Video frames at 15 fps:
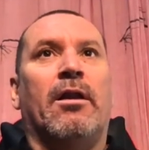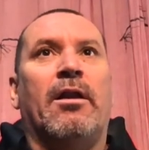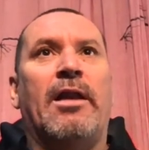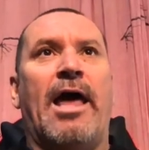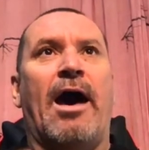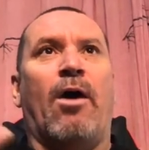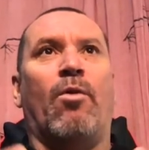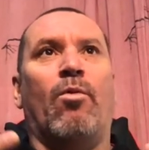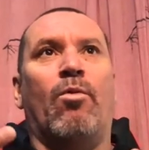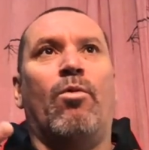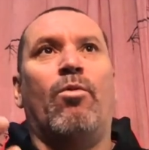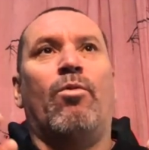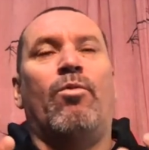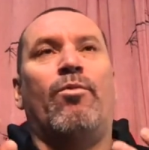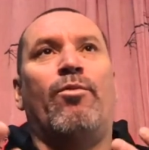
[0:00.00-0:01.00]
Now,
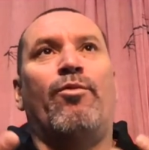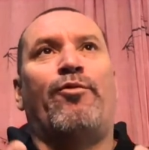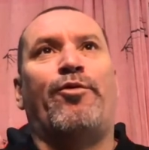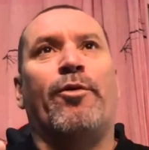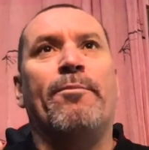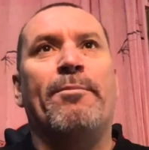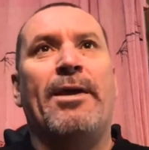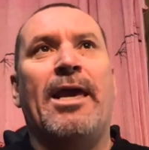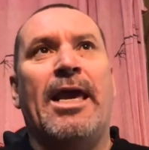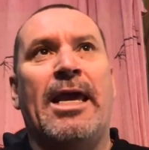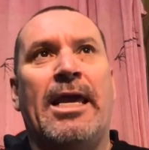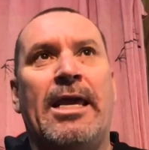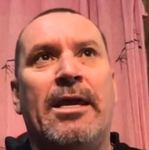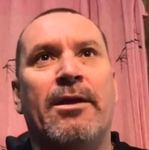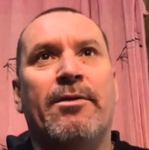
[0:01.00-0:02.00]
for
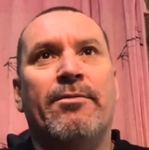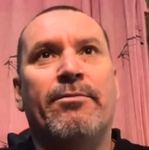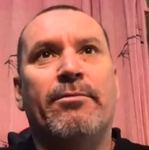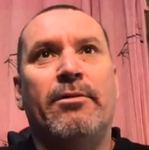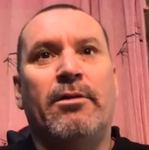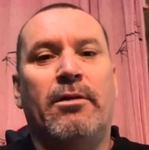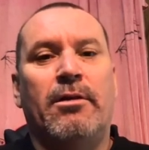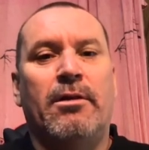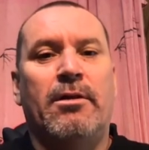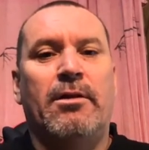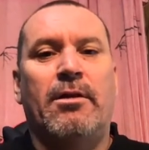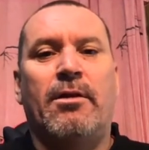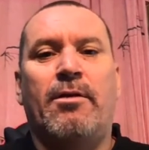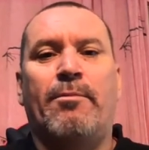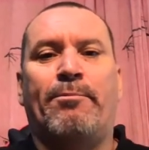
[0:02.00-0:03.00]
me,
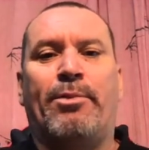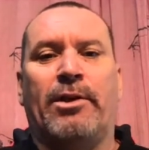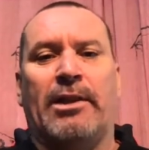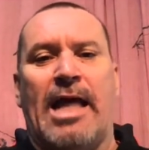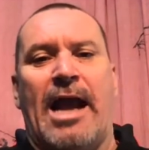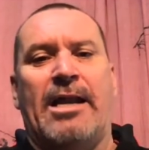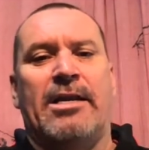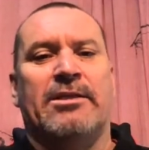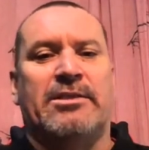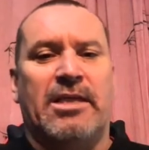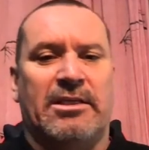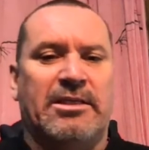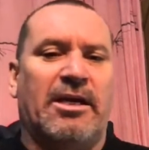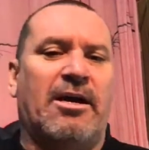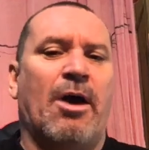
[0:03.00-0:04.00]
politeness
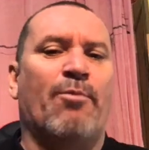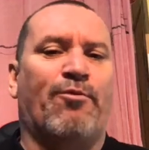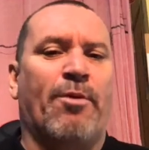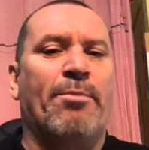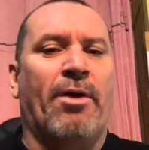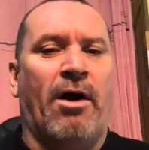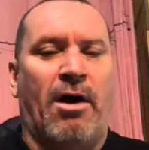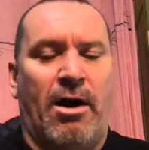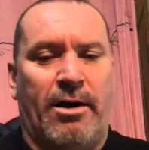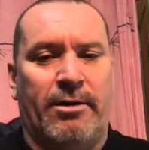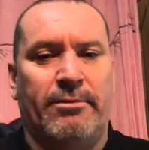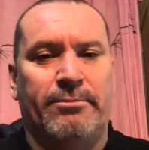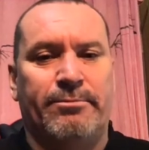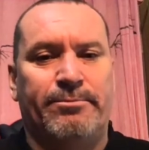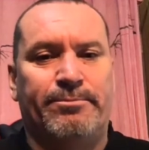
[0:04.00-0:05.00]
doesn't come from the heart.
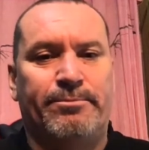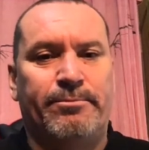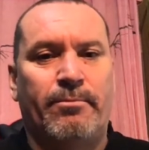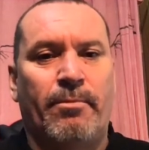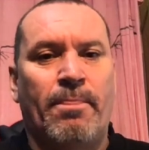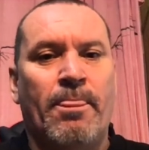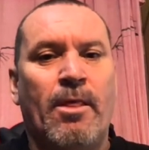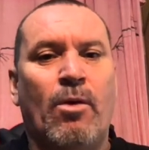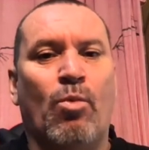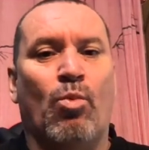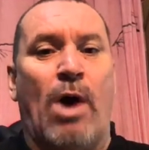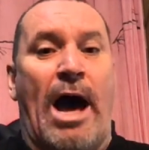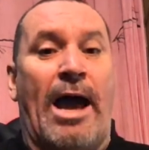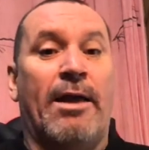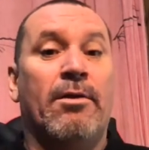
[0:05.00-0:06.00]

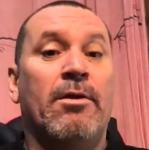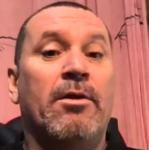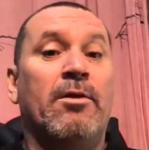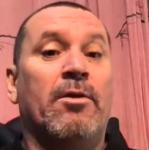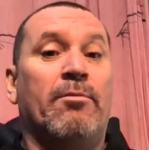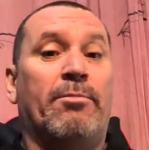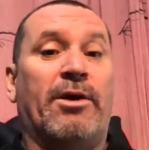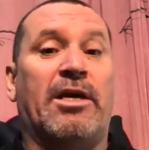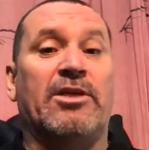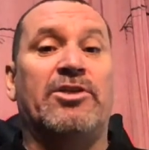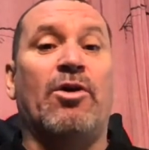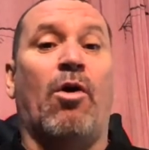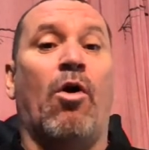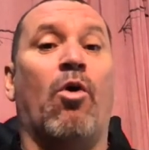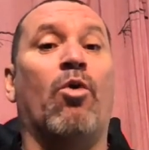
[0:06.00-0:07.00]
Why? Because
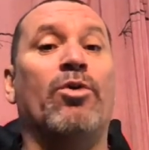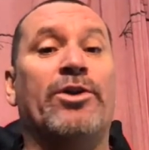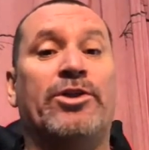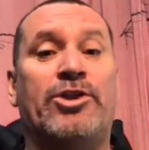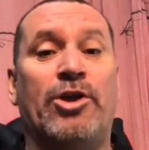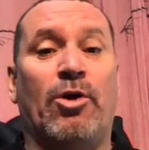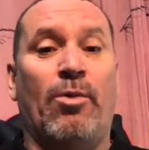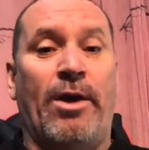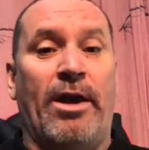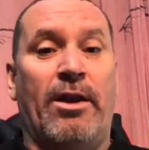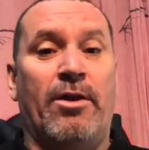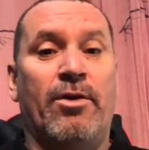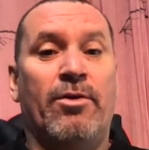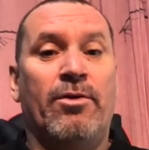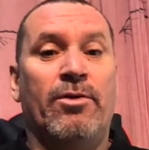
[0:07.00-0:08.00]
you only do it
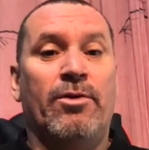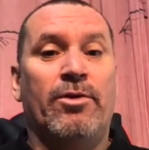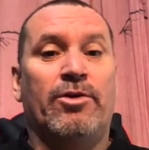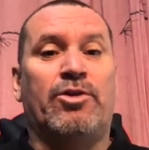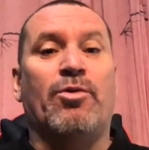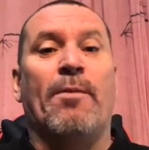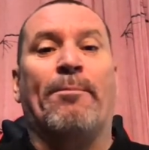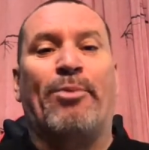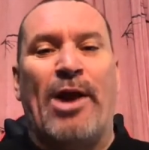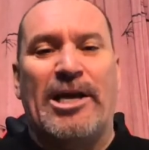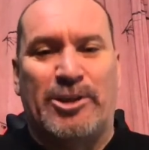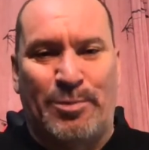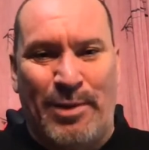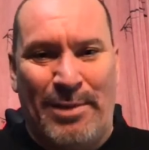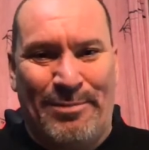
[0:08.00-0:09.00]
to
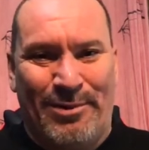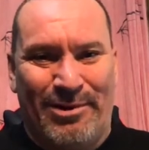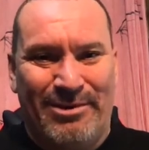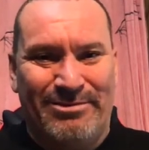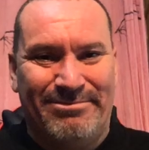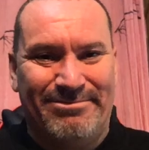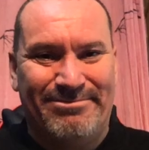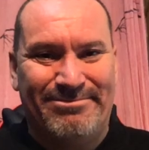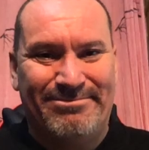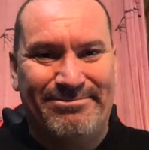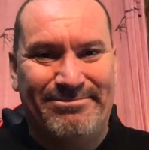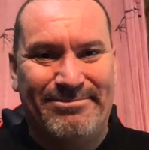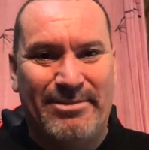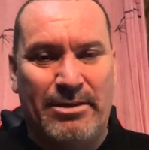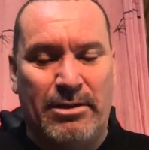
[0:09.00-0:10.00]
impress people.
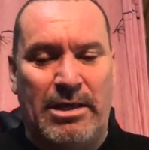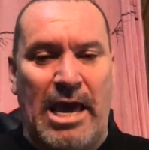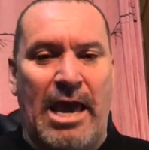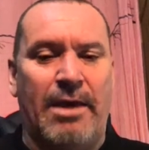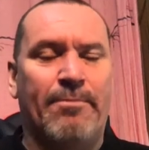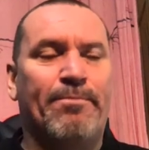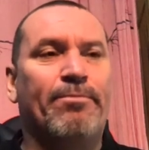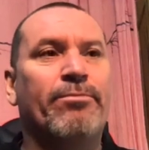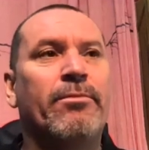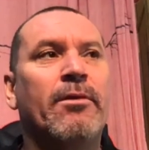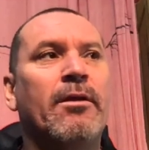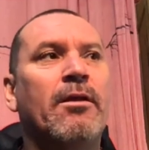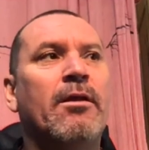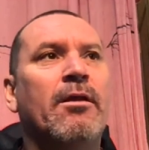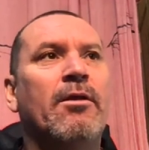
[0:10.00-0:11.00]
Okay?
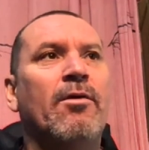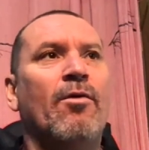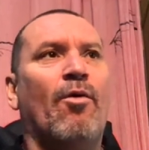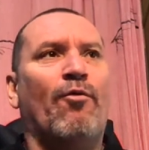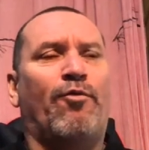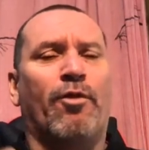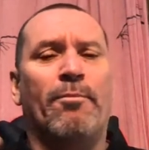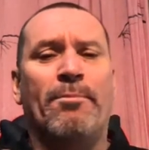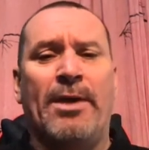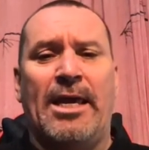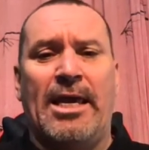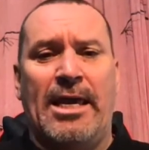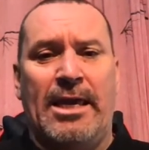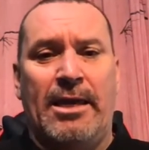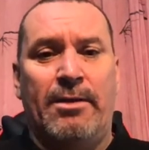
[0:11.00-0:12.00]
For
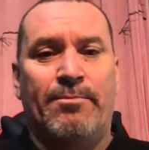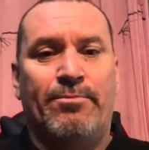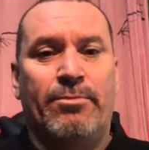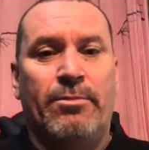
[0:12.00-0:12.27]
me,